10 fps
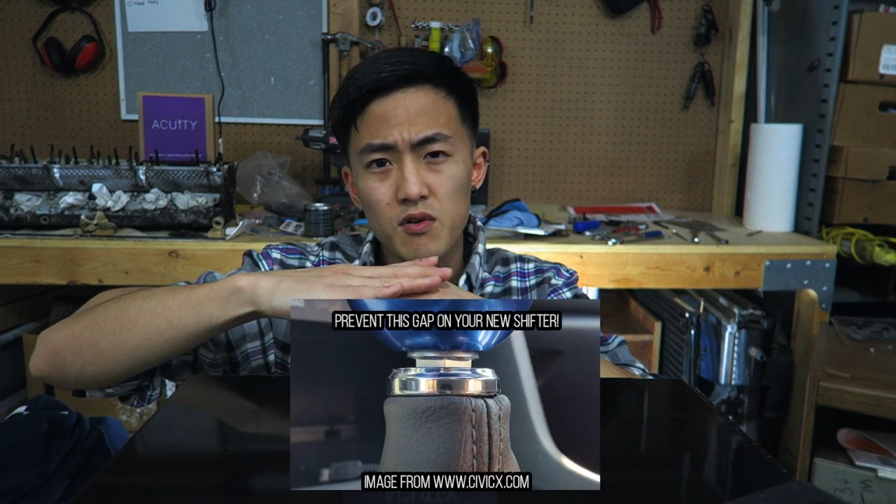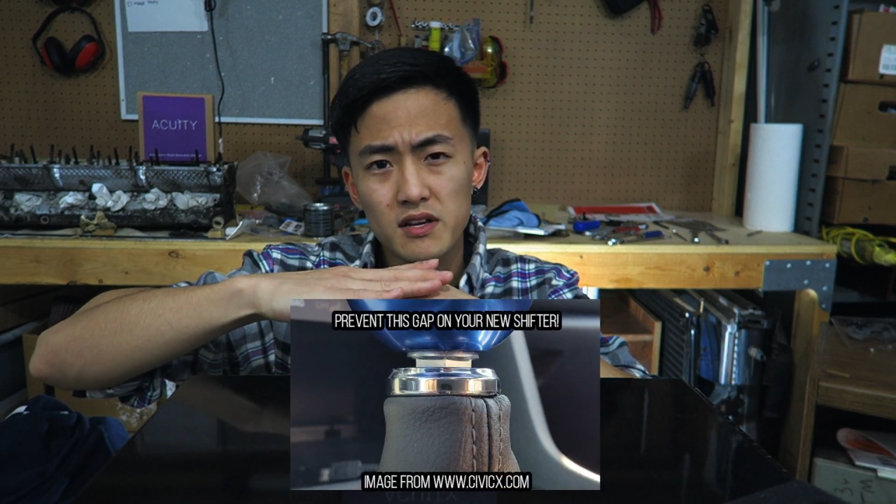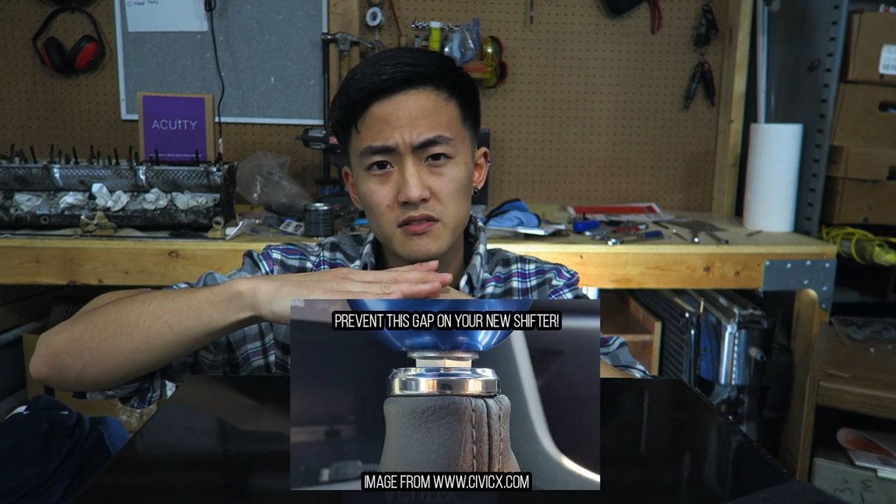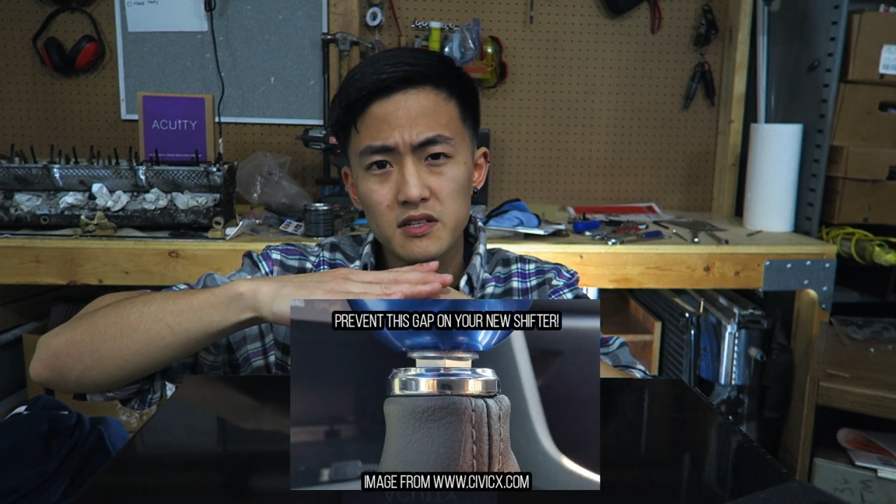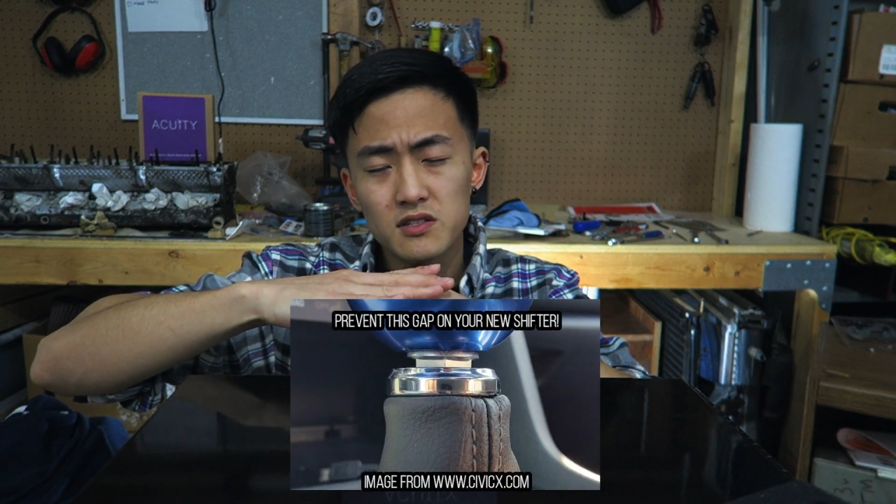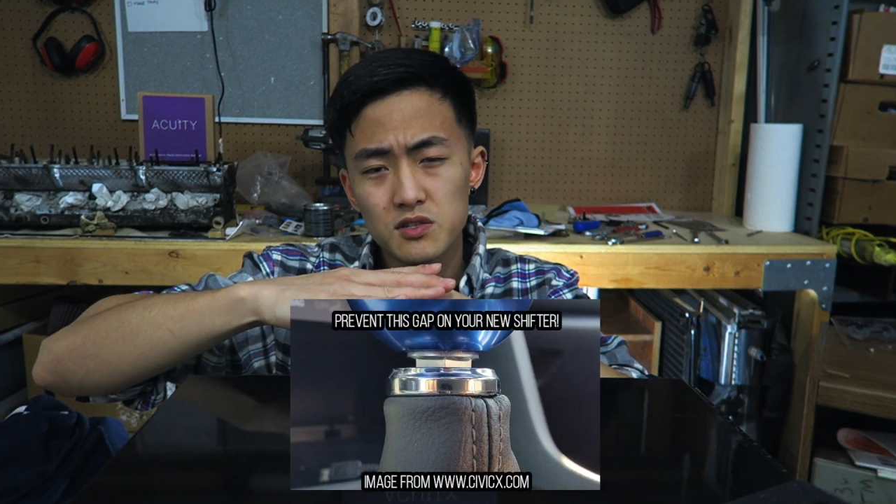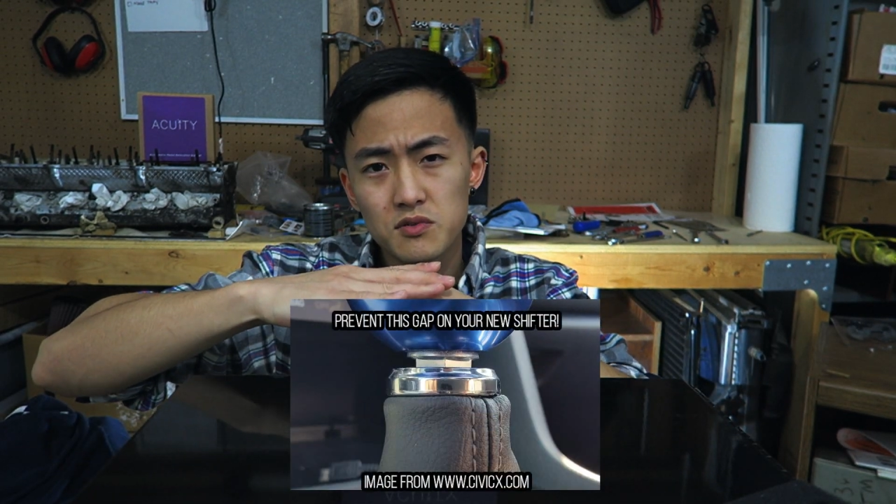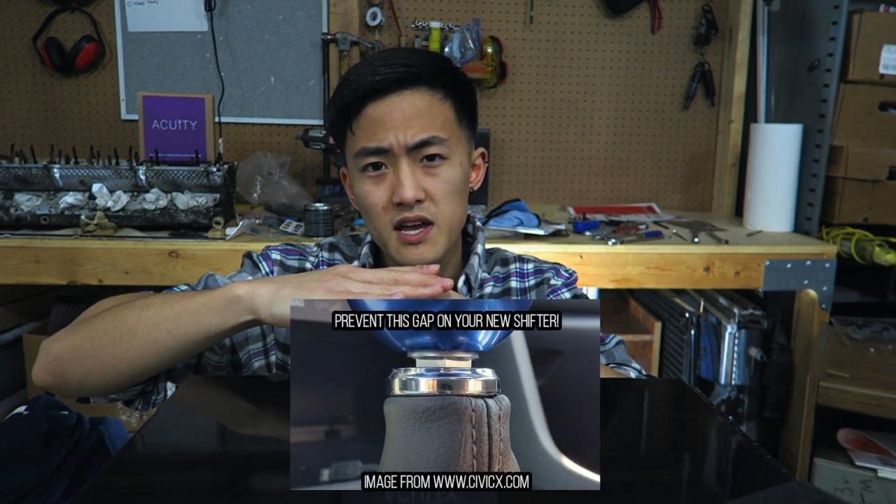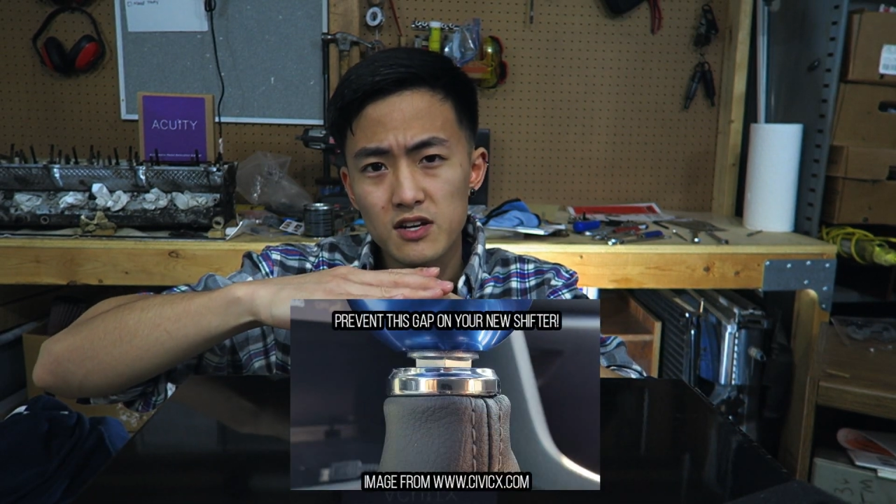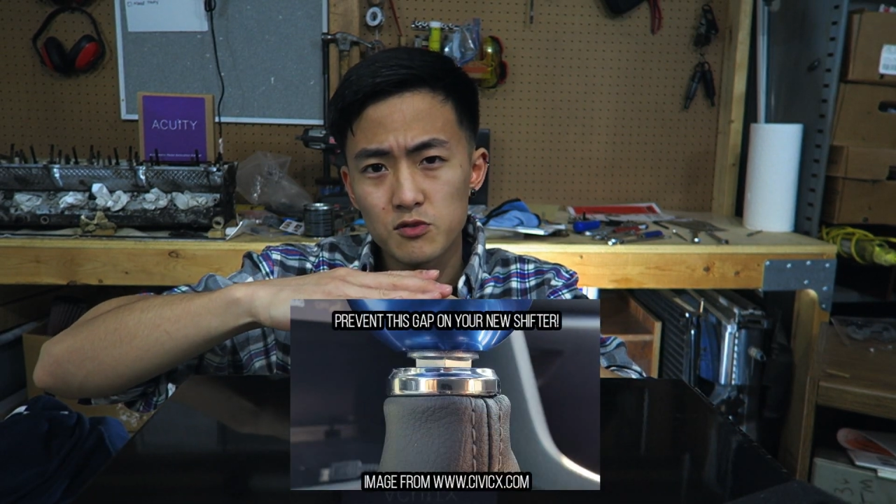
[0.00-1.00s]
correctly
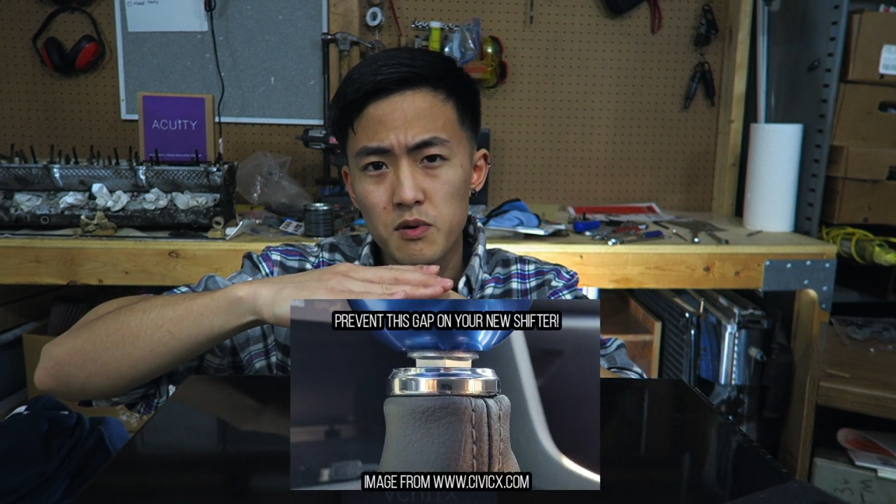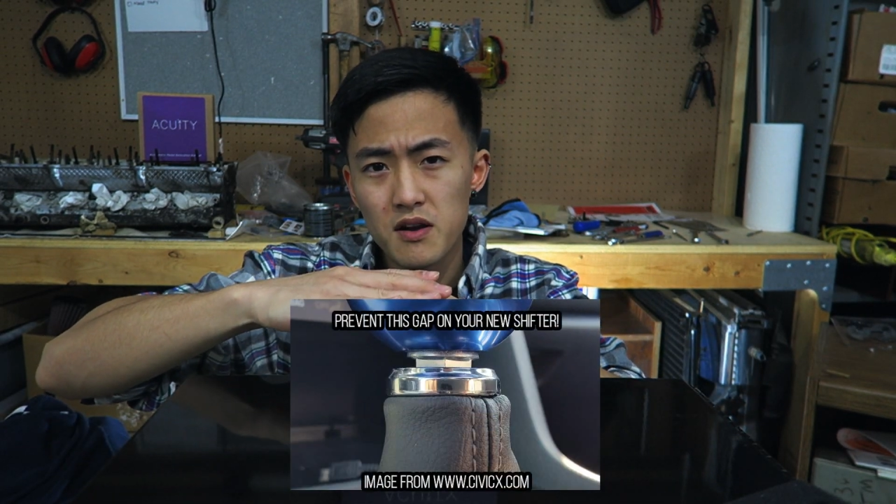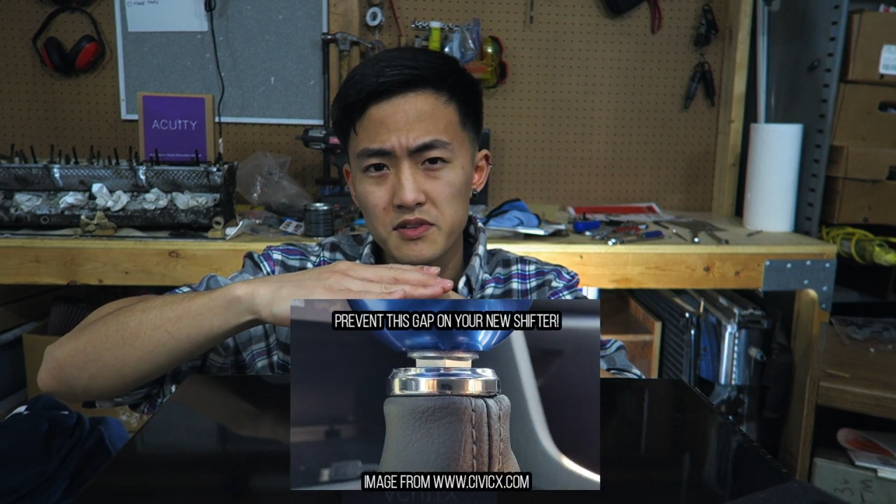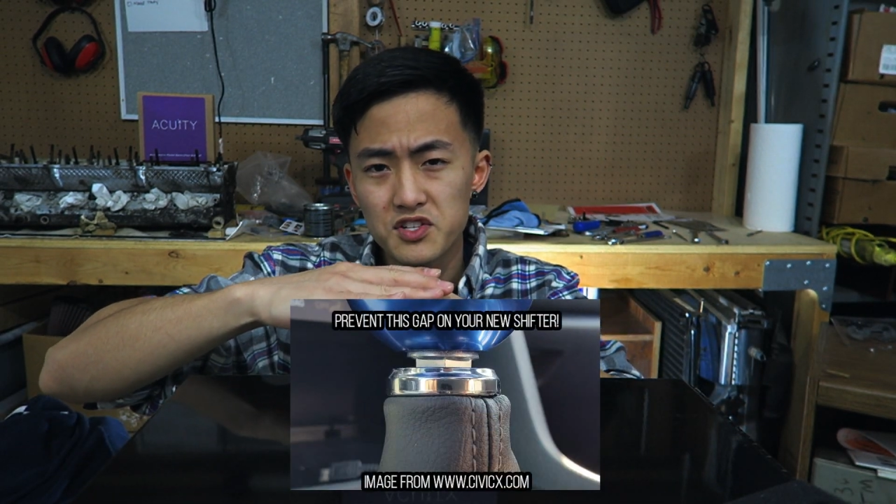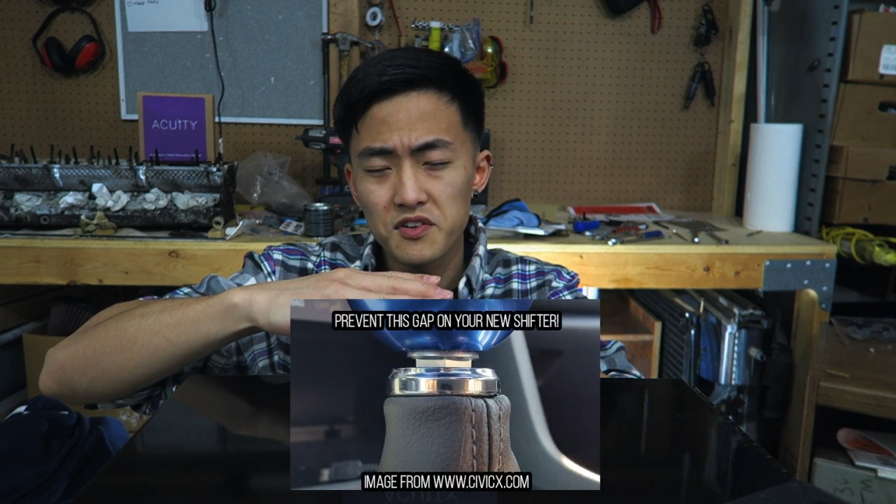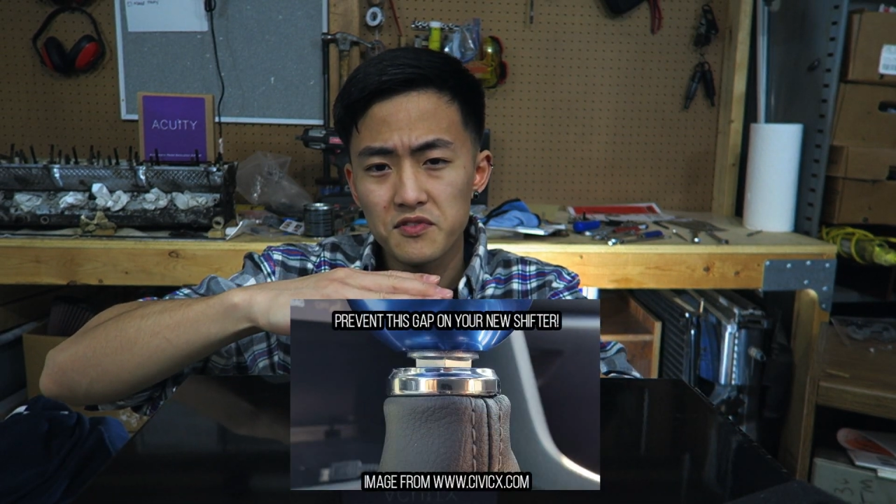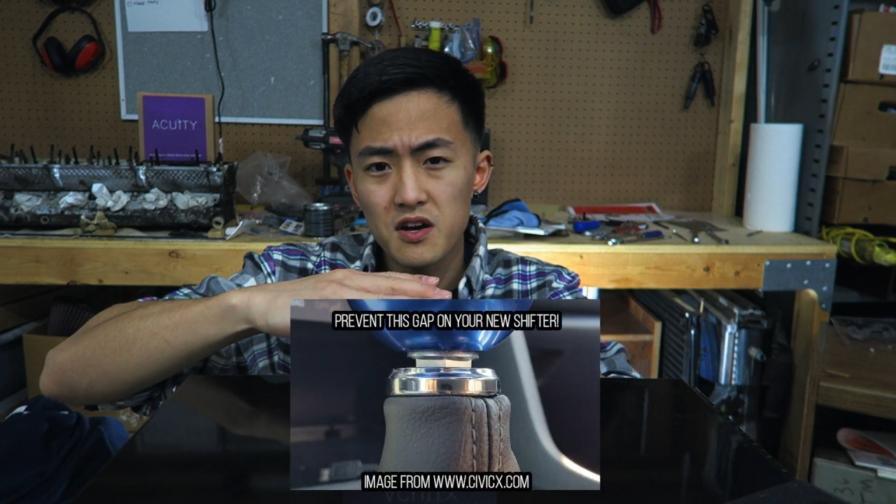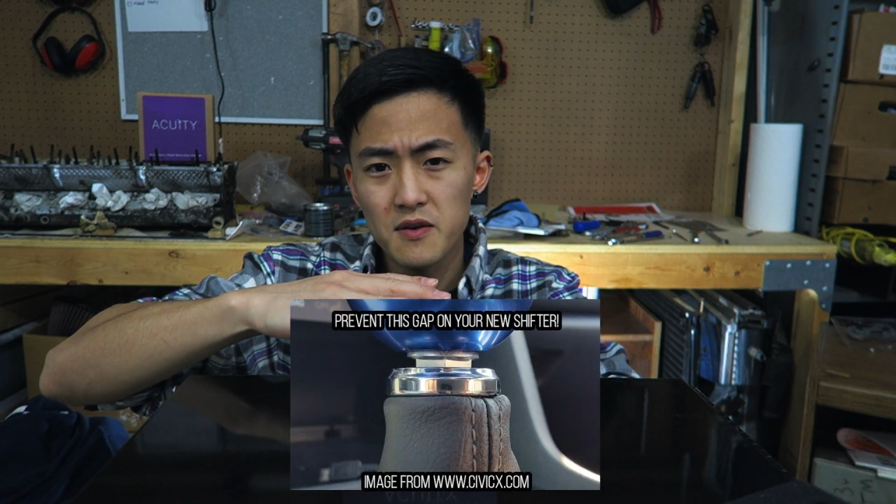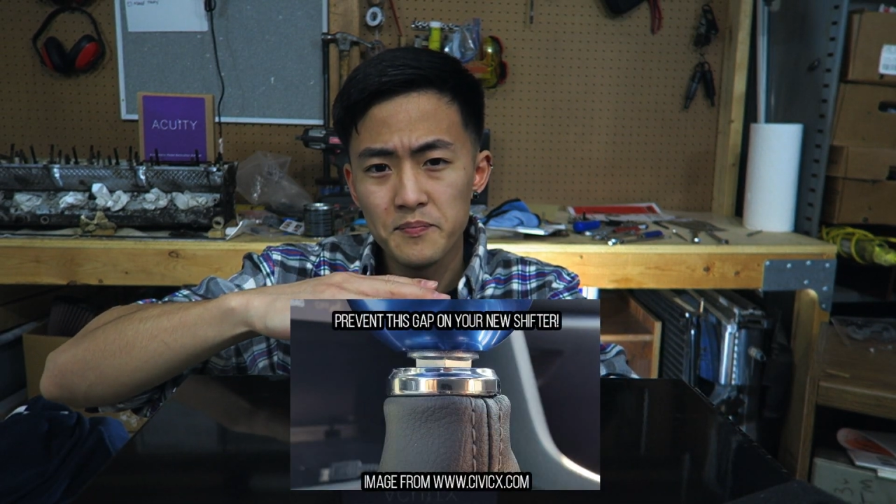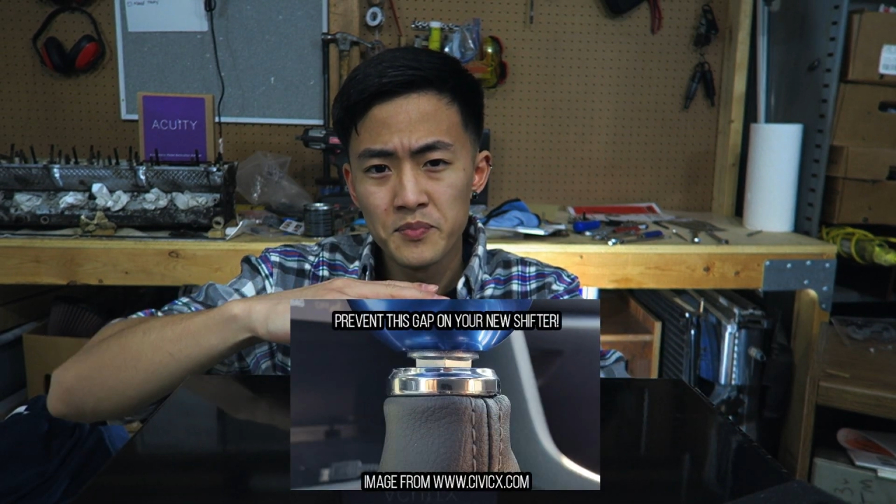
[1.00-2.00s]
to the actual bottom of the shift
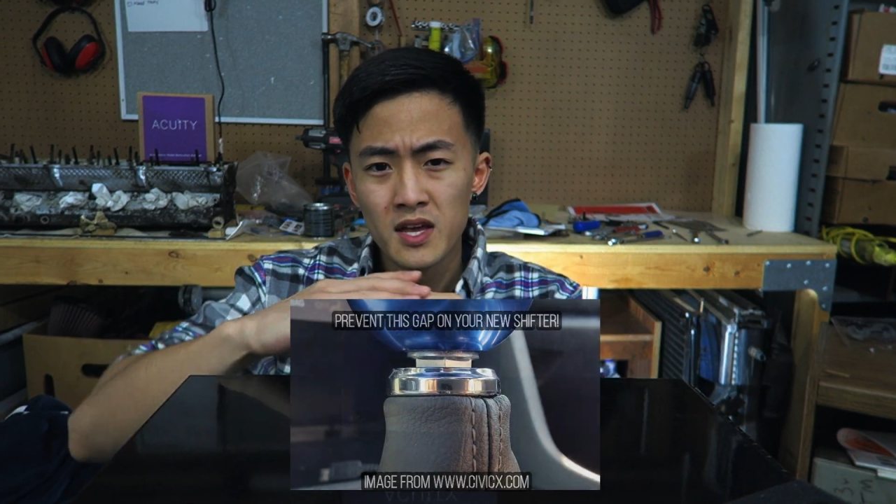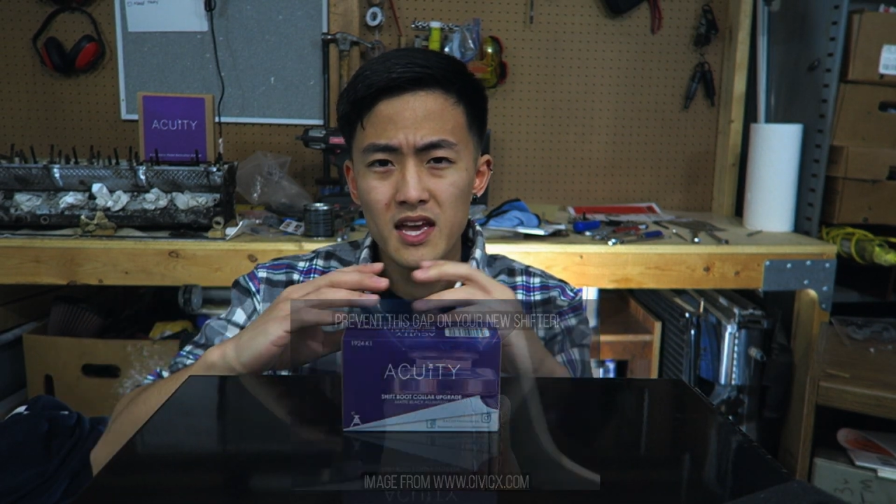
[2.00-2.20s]
knob.